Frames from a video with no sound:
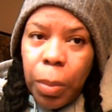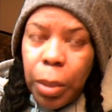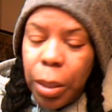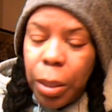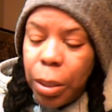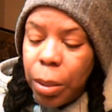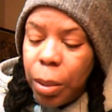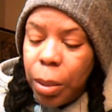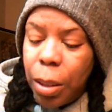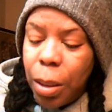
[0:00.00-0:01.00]
Looking at the
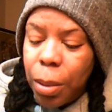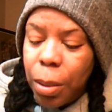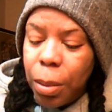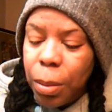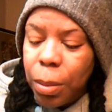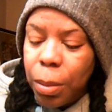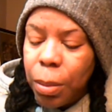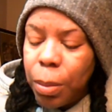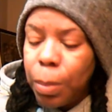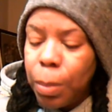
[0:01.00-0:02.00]
clock.
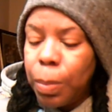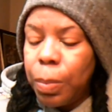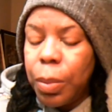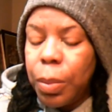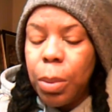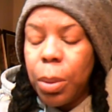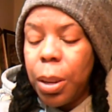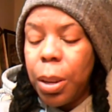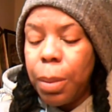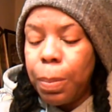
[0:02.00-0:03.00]

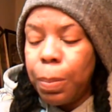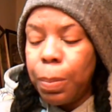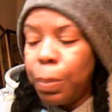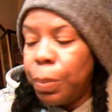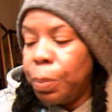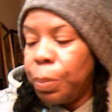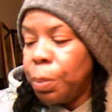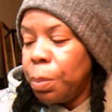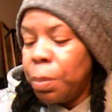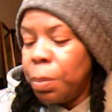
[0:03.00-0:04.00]
Okay.
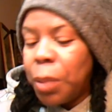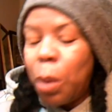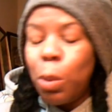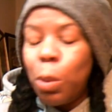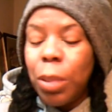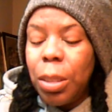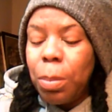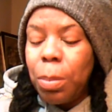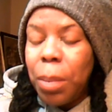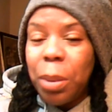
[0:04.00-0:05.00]
Oh,
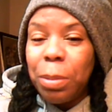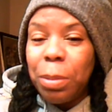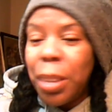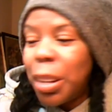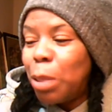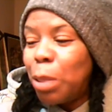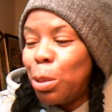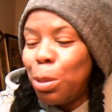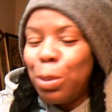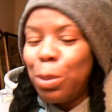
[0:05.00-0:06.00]
and matter of fact, I don't
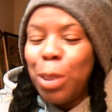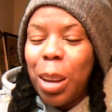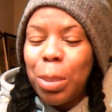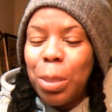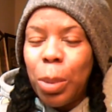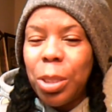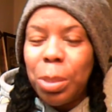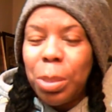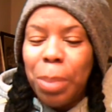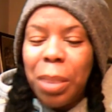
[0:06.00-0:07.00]
know if you guys
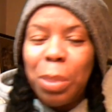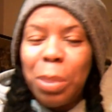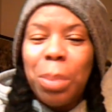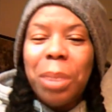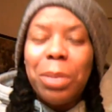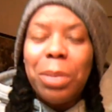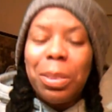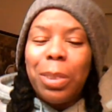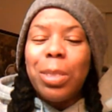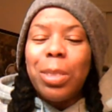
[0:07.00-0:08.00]
watched the Bakery Bear for the
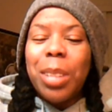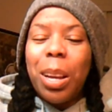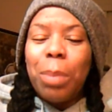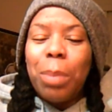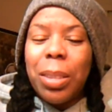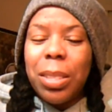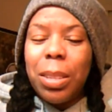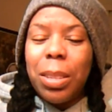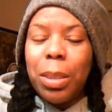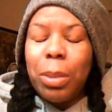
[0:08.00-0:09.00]
first time. I
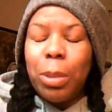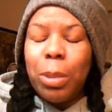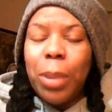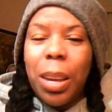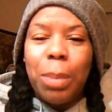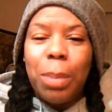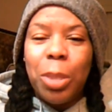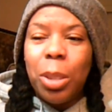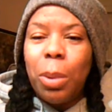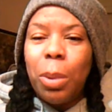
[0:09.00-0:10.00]
seen their little game
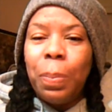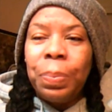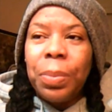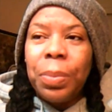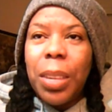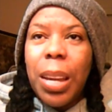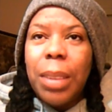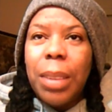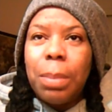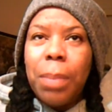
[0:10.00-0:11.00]
show. They
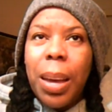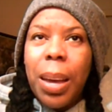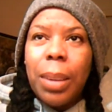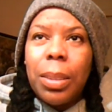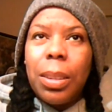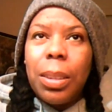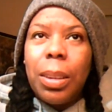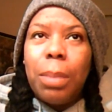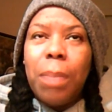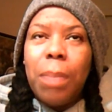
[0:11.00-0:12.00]
had the
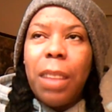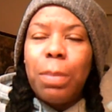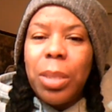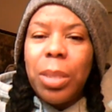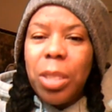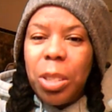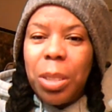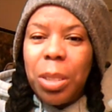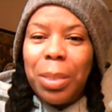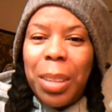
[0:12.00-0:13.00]

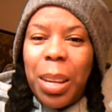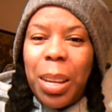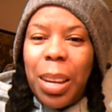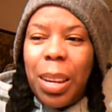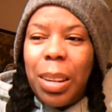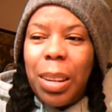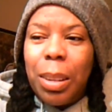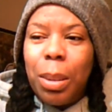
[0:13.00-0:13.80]
mathematician, and